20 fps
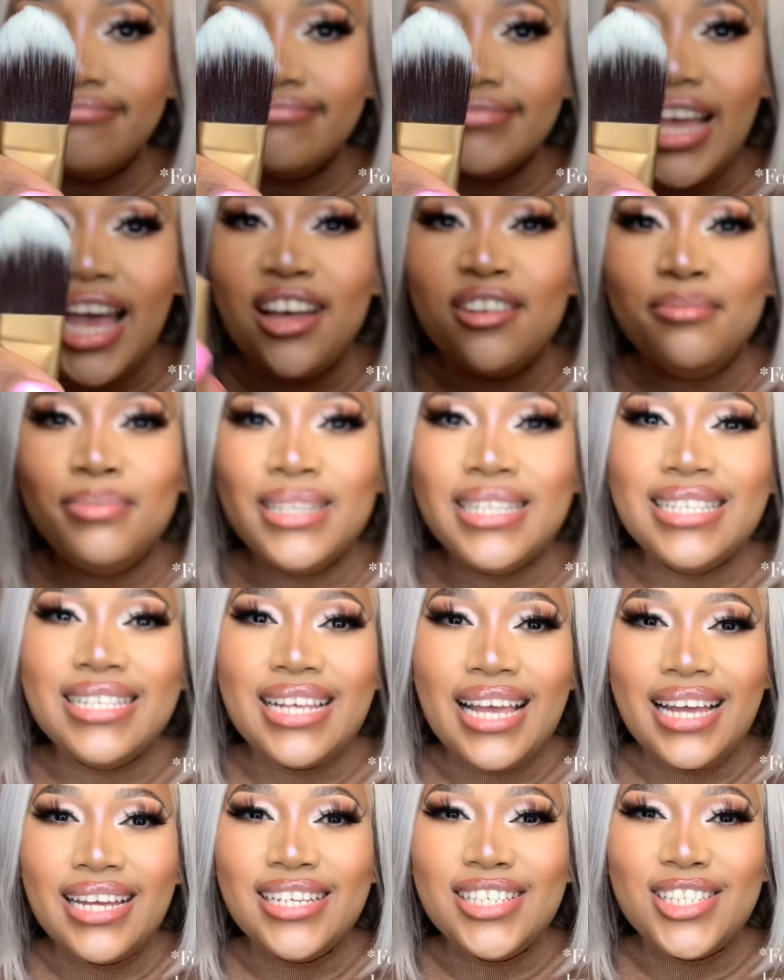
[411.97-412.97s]
I've been
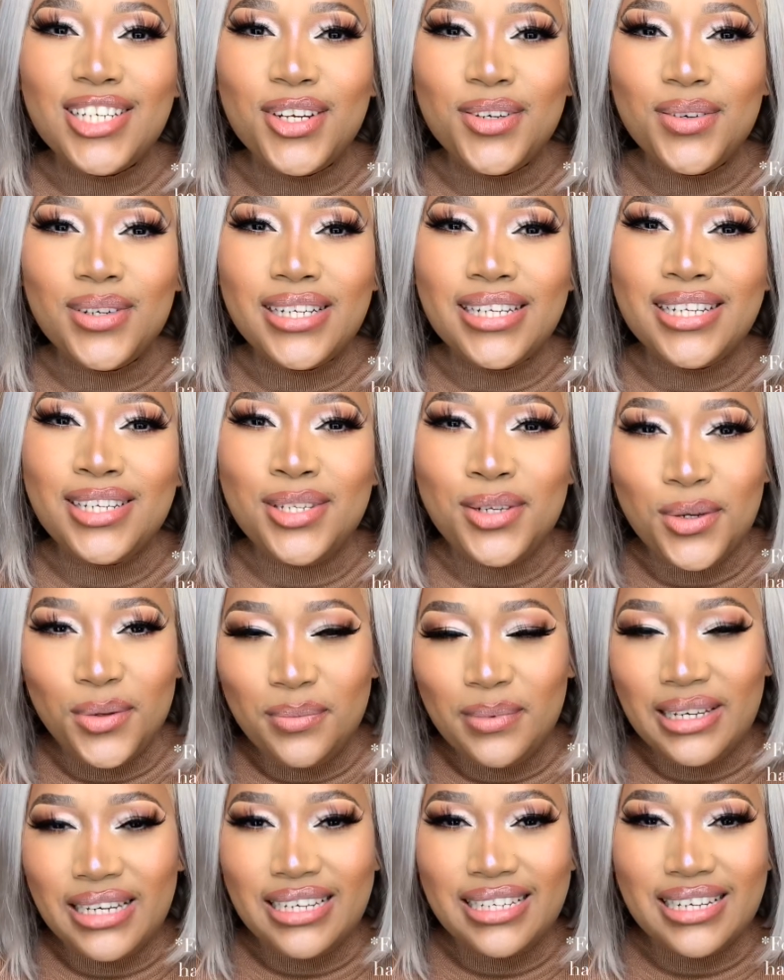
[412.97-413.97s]
saying generally too
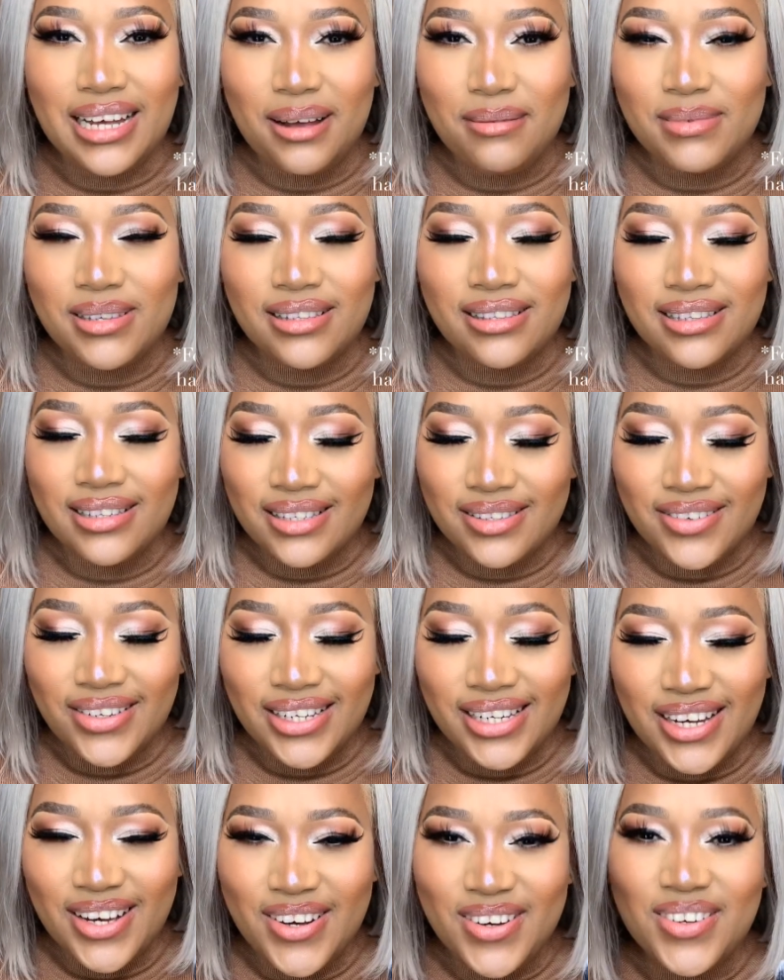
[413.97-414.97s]
many times in this
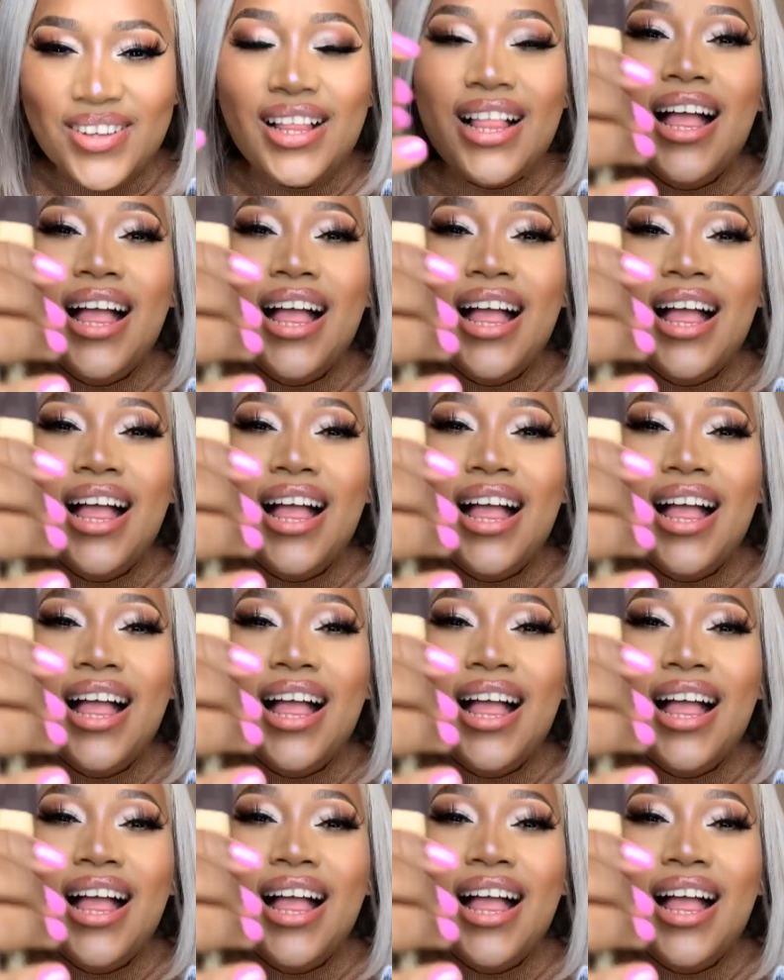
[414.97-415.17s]
video,